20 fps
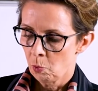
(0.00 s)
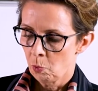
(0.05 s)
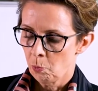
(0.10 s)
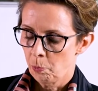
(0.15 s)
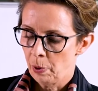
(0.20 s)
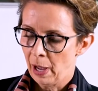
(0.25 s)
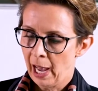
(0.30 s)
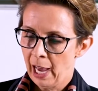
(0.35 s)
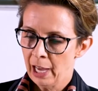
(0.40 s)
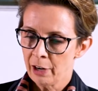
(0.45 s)

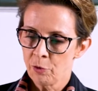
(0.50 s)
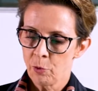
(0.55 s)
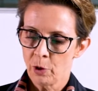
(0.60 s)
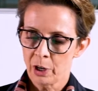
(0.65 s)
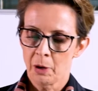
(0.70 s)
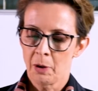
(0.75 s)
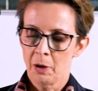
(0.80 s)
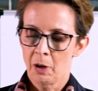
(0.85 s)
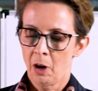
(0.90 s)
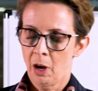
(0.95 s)
part of what
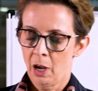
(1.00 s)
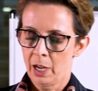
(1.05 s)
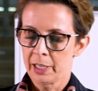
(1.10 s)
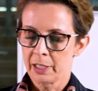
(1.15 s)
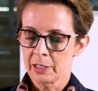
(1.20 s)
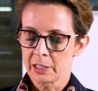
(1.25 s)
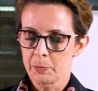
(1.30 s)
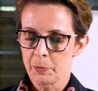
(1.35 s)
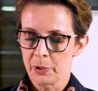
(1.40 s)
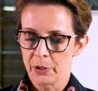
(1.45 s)
I
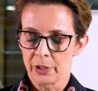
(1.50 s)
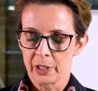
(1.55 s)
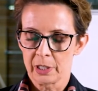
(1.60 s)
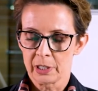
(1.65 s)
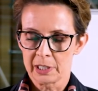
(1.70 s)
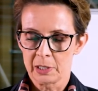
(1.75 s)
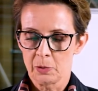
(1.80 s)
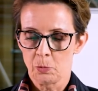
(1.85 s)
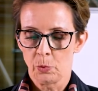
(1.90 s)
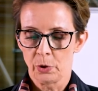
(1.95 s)

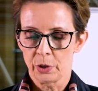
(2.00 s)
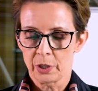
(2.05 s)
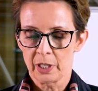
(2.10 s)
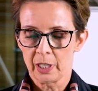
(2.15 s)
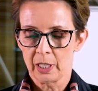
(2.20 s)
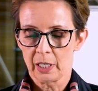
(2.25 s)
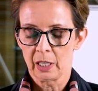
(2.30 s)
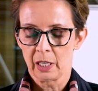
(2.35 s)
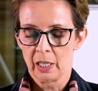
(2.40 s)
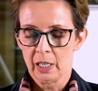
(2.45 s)
experience in
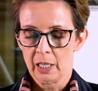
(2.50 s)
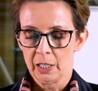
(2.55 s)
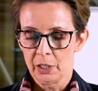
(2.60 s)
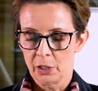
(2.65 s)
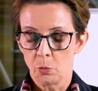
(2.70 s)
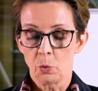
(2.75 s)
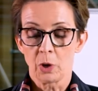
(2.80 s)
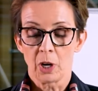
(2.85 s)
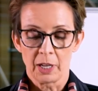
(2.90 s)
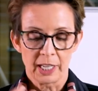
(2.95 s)
working,
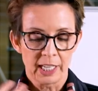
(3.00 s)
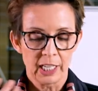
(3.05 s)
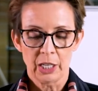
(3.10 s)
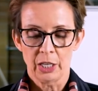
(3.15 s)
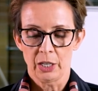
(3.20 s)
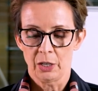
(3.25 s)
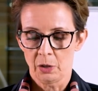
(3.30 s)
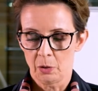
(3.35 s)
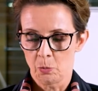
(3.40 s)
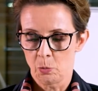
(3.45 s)
what I
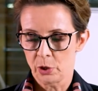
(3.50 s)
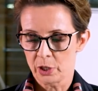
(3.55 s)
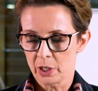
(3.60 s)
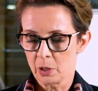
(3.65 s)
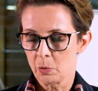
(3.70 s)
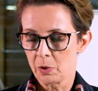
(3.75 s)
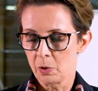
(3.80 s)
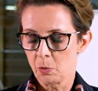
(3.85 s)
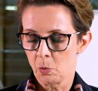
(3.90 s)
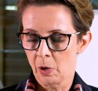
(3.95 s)
hear in working
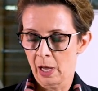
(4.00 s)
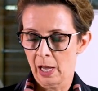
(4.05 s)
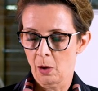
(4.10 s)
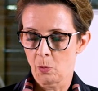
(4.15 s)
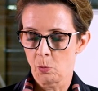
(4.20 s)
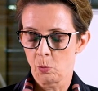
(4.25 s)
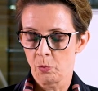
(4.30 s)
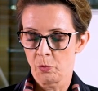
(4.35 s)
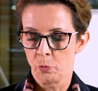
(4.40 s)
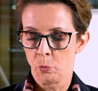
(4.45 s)
with
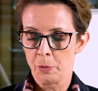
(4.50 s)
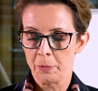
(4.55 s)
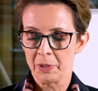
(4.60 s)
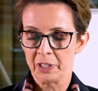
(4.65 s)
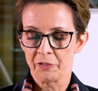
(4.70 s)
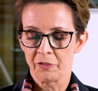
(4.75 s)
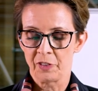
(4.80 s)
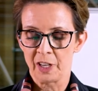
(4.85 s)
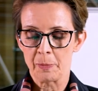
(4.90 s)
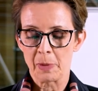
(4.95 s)
women
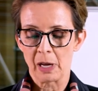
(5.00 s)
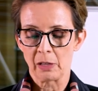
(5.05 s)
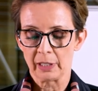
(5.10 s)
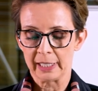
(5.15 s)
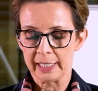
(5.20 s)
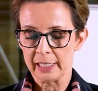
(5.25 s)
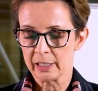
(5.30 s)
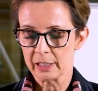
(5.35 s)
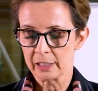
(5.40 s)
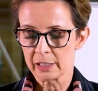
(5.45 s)
and female
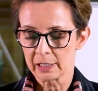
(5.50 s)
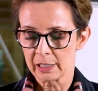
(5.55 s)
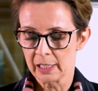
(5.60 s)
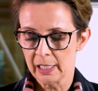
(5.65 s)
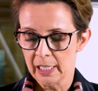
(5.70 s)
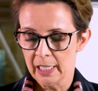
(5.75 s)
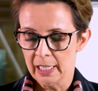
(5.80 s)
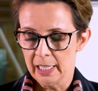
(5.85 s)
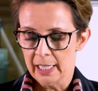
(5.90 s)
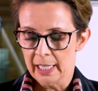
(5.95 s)
leaders
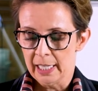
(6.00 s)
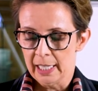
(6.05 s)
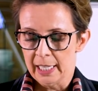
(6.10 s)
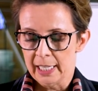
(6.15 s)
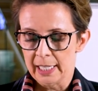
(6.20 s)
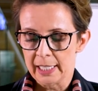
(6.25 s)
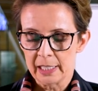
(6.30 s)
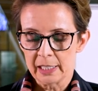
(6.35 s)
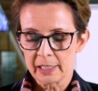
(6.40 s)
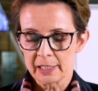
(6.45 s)

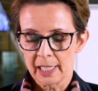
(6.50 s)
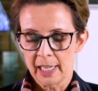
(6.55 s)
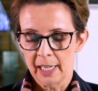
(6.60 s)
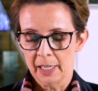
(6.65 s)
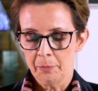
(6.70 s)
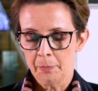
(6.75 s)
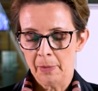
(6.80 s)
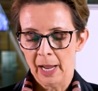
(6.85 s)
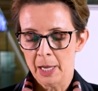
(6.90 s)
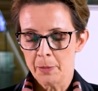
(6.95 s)
is that
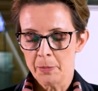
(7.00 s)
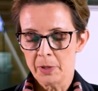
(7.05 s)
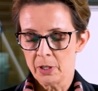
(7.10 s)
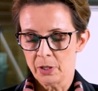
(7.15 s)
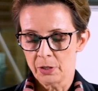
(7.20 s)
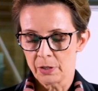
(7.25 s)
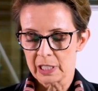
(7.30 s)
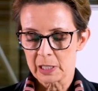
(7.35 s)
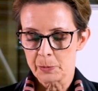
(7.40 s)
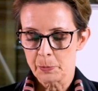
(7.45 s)
maybe
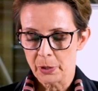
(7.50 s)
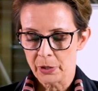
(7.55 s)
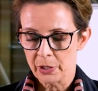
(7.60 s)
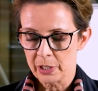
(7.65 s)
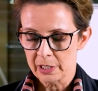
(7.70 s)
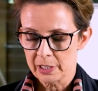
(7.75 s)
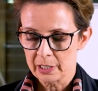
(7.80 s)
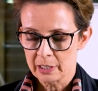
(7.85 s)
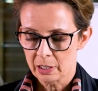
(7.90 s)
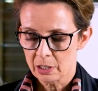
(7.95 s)
you're
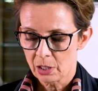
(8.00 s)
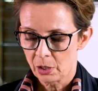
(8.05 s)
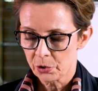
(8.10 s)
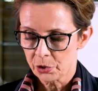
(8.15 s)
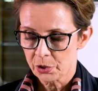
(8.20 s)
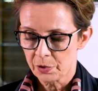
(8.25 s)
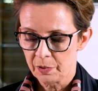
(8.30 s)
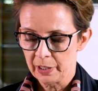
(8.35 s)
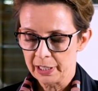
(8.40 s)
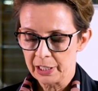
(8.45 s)
experiencing a culture
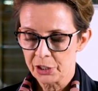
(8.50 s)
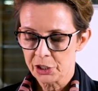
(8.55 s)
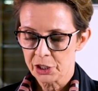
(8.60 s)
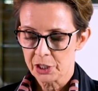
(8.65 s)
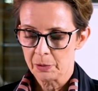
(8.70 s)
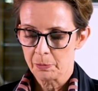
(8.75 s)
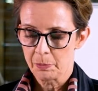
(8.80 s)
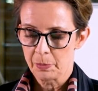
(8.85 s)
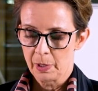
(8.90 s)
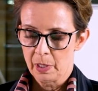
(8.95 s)
of
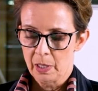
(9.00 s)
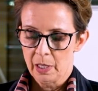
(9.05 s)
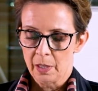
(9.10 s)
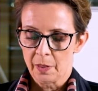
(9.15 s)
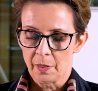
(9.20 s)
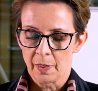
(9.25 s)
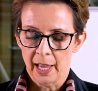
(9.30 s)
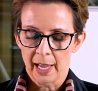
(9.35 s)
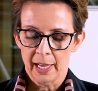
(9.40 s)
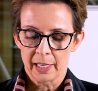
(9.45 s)
leadership
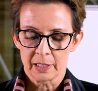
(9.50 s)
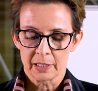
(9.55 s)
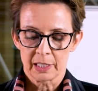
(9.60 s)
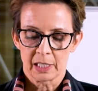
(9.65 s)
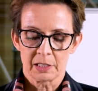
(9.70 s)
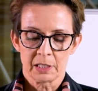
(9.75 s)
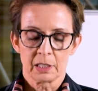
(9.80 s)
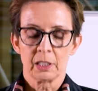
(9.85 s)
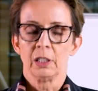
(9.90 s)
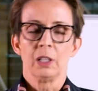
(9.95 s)
that
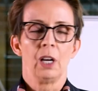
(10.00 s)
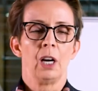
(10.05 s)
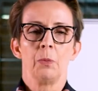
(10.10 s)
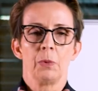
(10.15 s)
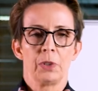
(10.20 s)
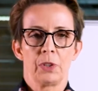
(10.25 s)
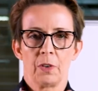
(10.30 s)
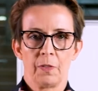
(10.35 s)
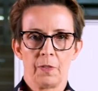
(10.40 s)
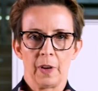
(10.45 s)
doesn't align with
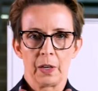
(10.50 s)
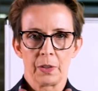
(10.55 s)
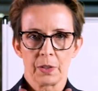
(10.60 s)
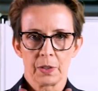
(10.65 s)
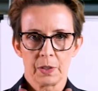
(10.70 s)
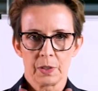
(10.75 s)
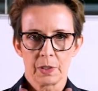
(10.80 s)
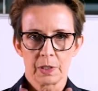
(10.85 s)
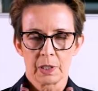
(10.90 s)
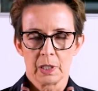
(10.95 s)
your
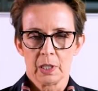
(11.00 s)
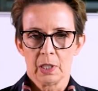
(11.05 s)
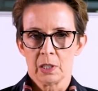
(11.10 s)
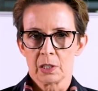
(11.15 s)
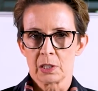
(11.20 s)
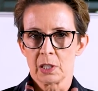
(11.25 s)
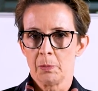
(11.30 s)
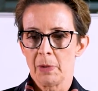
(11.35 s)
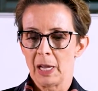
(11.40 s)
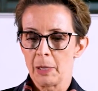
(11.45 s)
values.
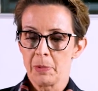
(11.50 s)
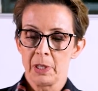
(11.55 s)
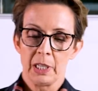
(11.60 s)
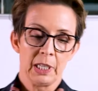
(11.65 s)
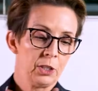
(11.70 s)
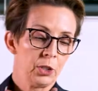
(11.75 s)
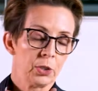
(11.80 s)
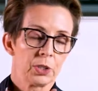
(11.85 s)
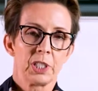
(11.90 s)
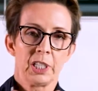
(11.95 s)
So maybe in
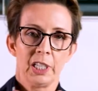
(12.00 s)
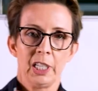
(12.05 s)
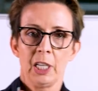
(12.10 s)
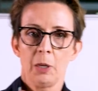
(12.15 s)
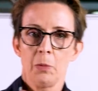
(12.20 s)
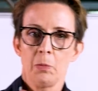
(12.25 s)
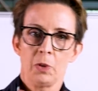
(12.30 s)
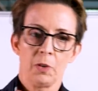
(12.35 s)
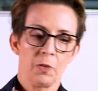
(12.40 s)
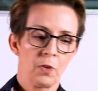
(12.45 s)
your
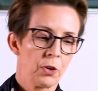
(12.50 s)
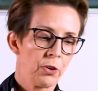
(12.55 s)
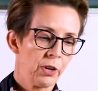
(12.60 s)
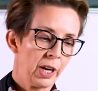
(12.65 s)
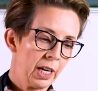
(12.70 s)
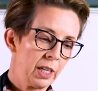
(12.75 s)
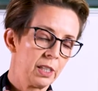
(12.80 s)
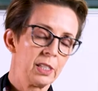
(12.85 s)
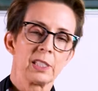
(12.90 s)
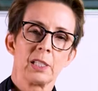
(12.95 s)
team, you've
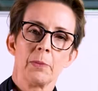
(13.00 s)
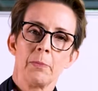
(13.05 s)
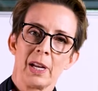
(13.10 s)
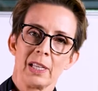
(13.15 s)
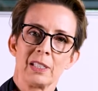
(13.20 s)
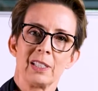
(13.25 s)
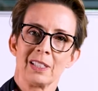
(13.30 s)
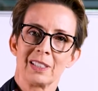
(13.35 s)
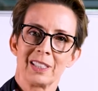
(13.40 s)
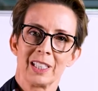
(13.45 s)
created this
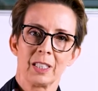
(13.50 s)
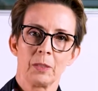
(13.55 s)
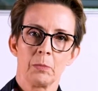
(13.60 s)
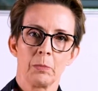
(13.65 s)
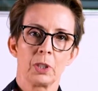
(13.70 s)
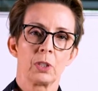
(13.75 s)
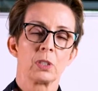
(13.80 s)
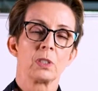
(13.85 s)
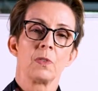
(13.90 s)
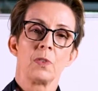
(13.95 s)
amazing team
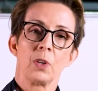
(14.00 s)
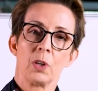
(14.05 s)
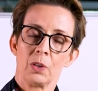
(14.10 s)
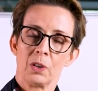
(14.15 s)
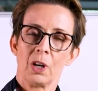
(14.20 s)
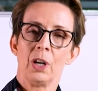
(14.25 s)
because of your